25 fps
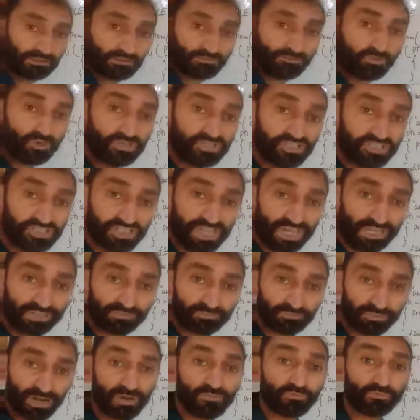position,
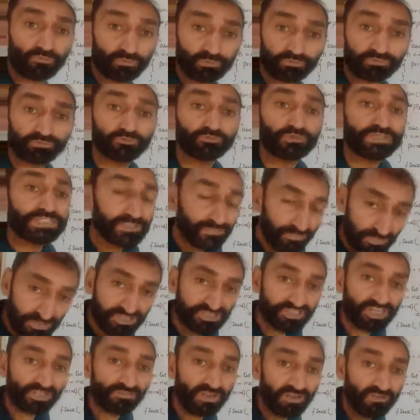from which
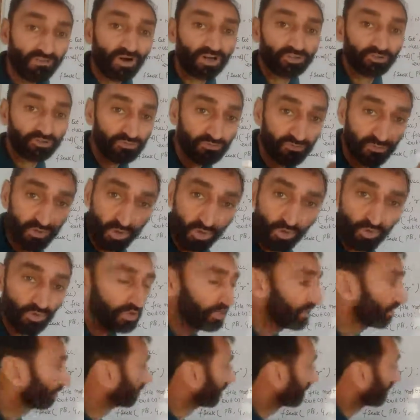position we want to move.
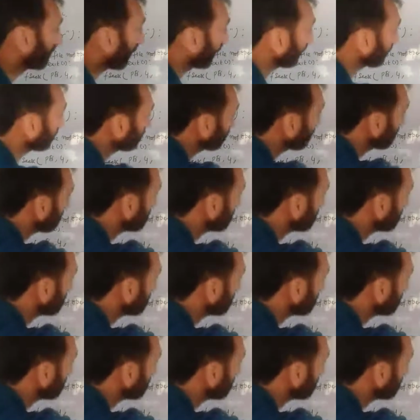We want to